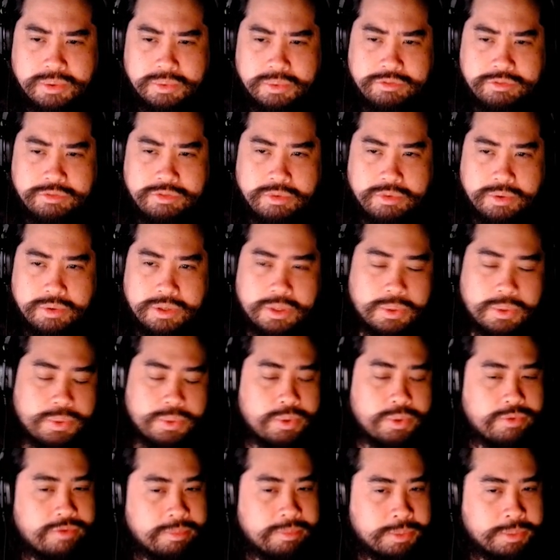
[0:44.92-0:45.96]
4. Don't know
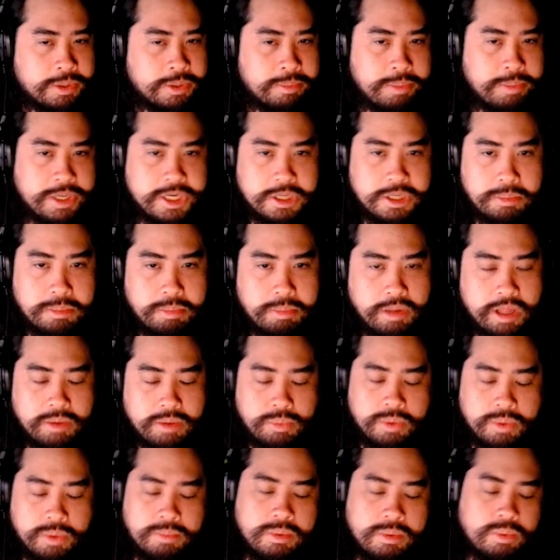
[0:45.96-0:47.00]
if I'm gonna make it a plat
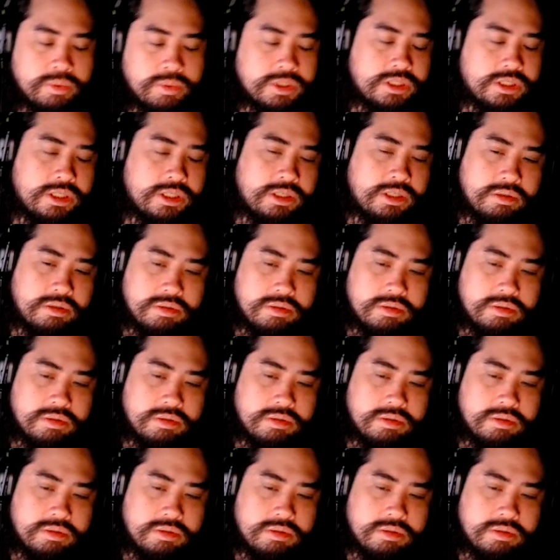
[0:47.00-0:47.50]
1, but we'll see.